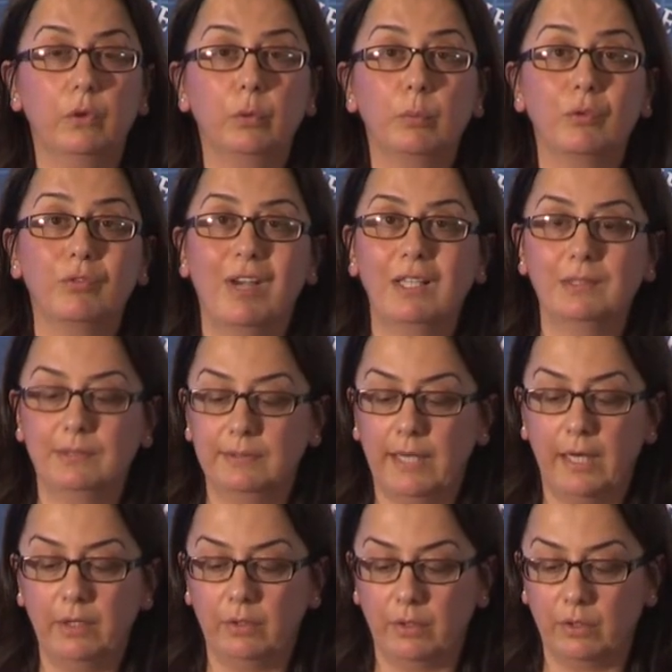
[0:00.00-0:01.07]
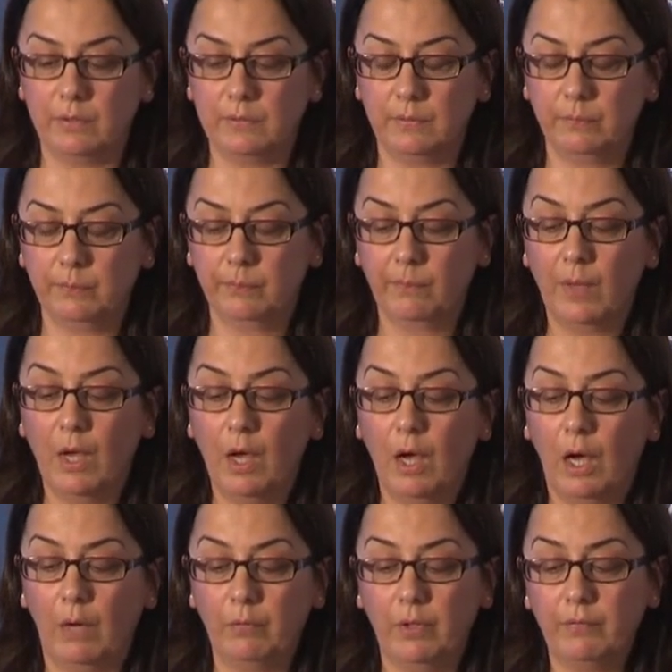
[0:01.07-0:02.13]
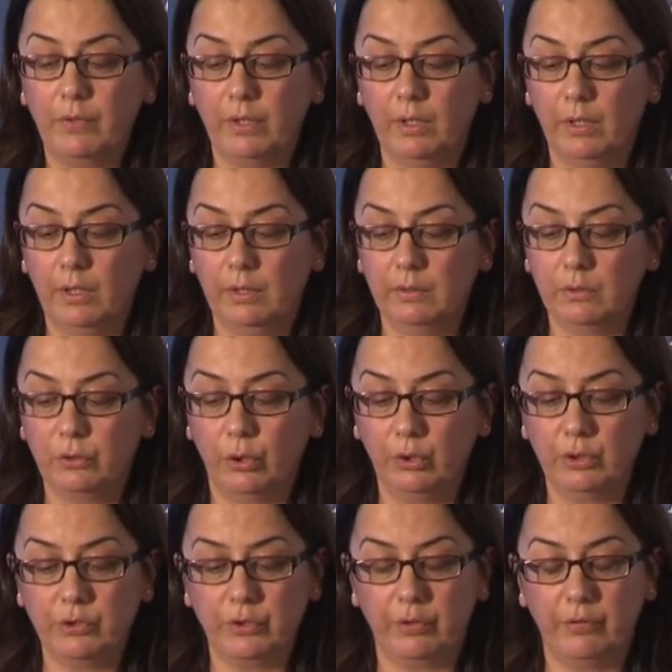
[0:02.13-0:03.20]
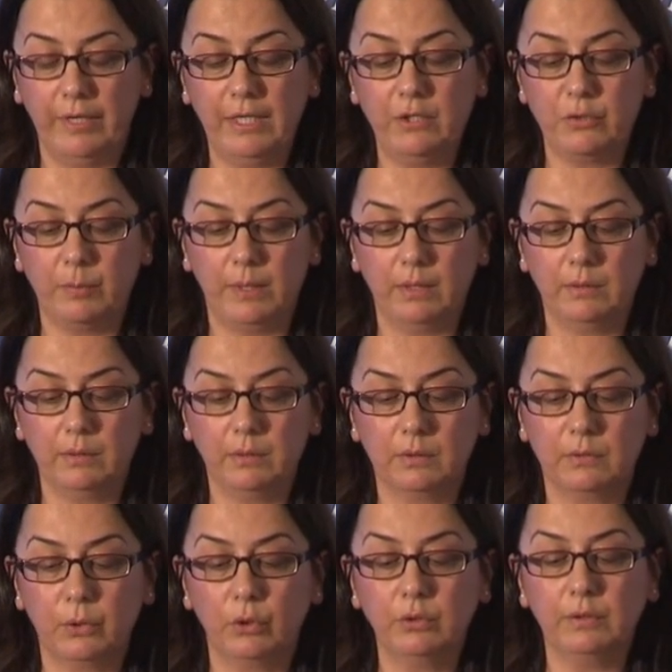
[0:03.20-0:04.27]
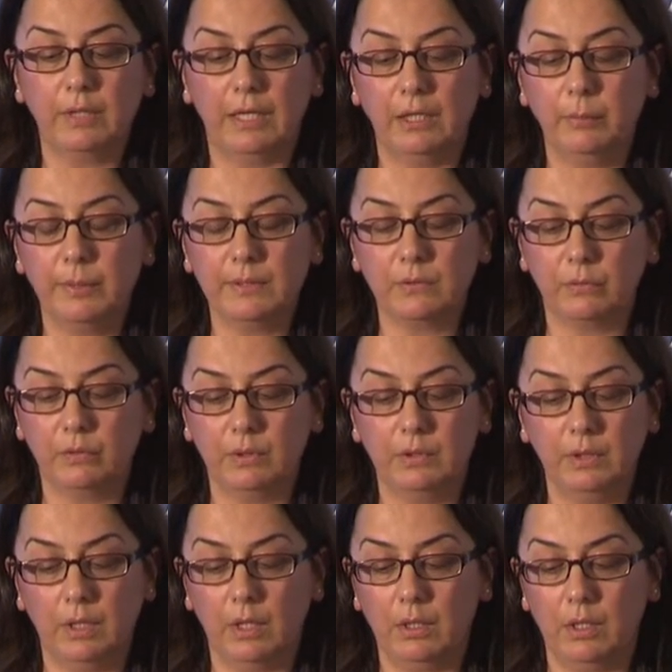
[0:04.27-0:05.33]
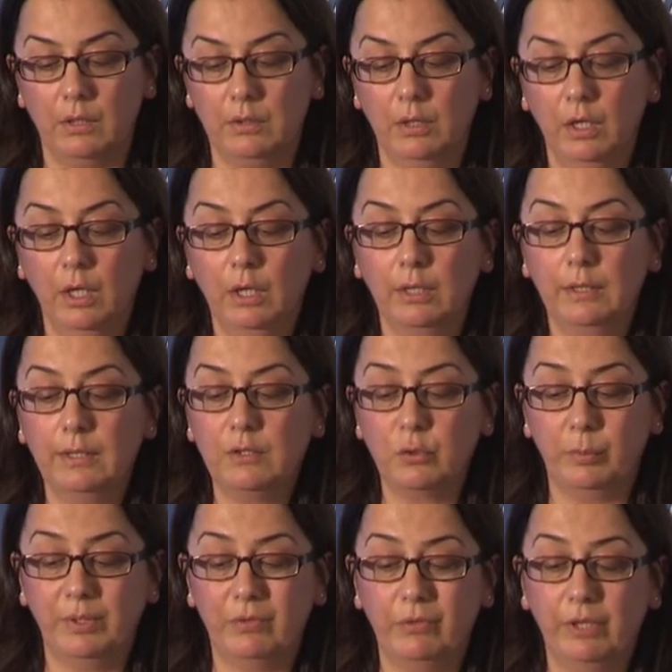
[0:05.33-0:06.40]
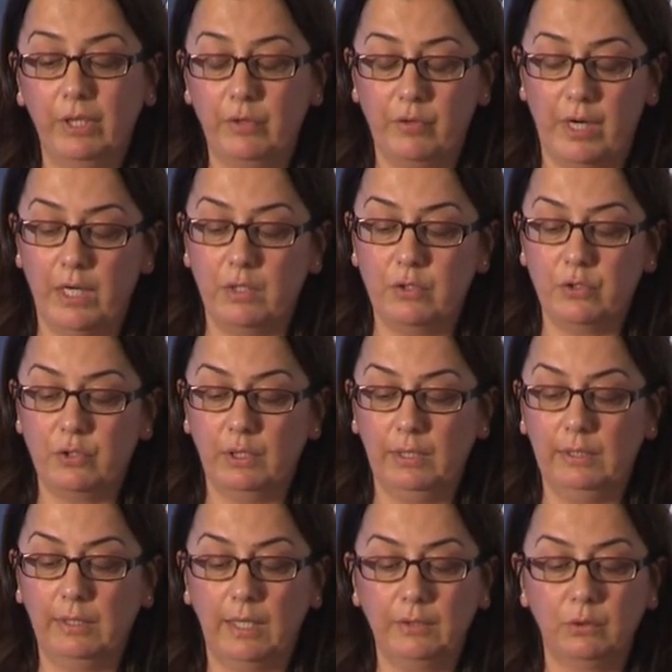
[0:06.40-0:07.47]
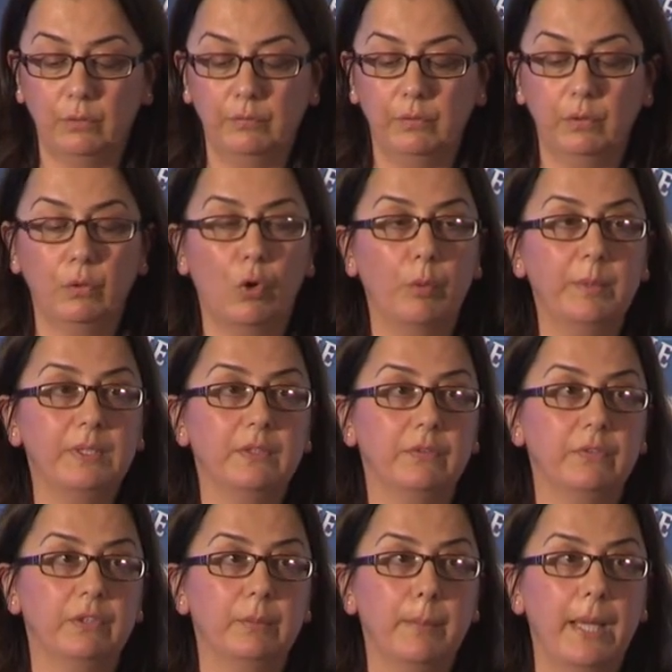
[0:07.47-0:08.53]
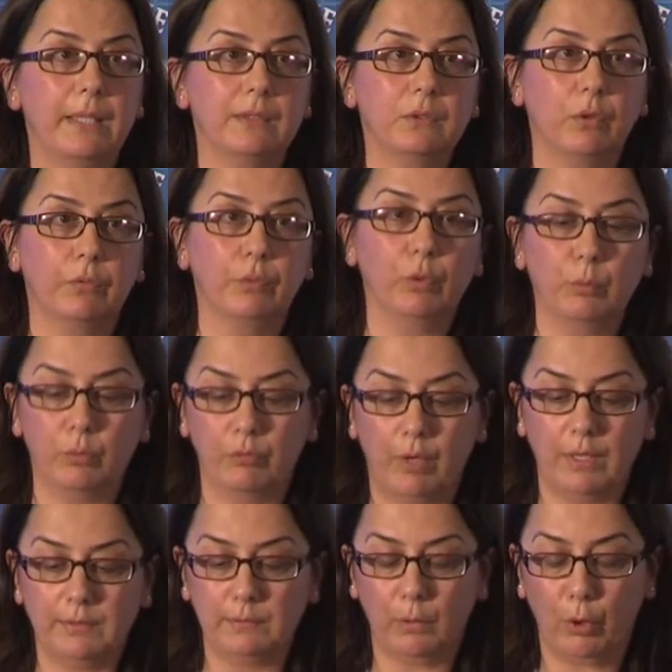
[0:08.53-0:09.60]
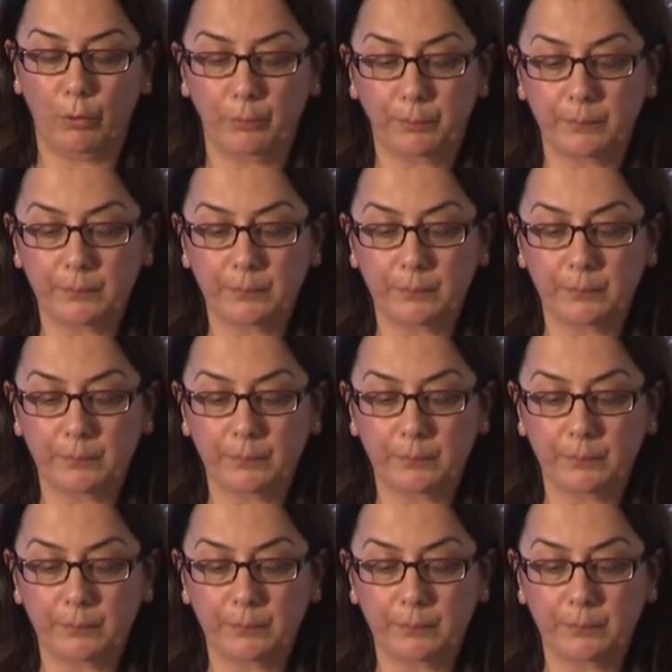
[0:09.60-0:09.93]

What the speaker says: human rights standards. However, in the Turkish arrangement, certain elements of the Diyanet need to be rearranged in light of the normative demands of human rights law.